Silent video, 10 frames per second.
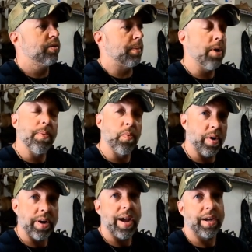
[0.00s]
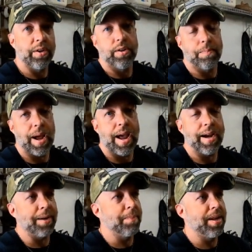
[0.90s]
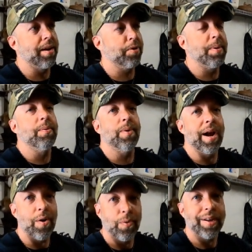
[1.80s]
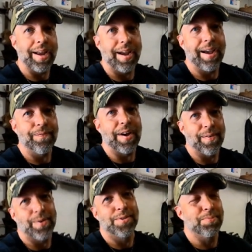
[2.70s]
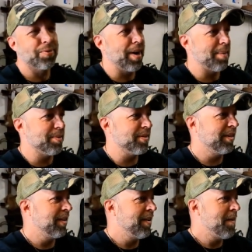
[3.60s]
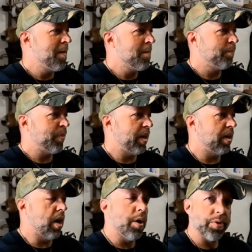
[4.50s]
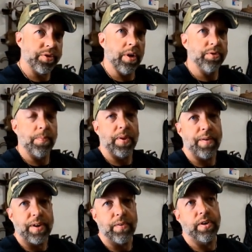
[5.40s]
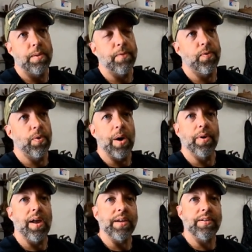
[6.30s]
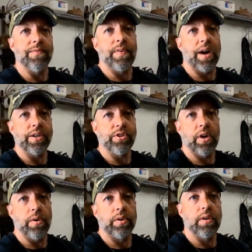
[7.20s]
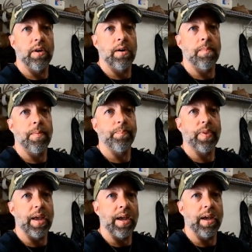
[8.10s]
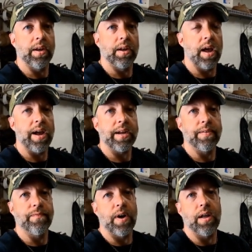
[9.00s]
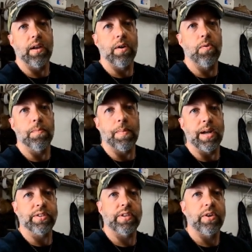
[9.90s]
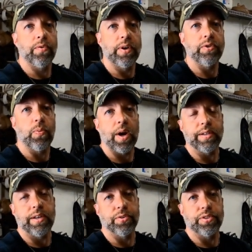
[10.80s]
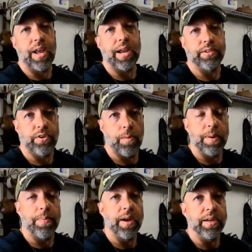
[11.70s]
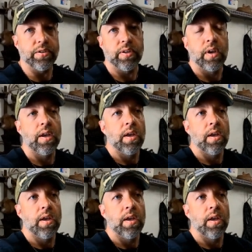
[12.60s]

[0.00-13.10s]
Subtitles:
So I'm hoping one day I can look back and be like, you remember when I only had 500 subscribers? Also, something I've never done before, I would like to invite y'all to come and like and follow my Cedar Ridge Whitetails Taxidermy page.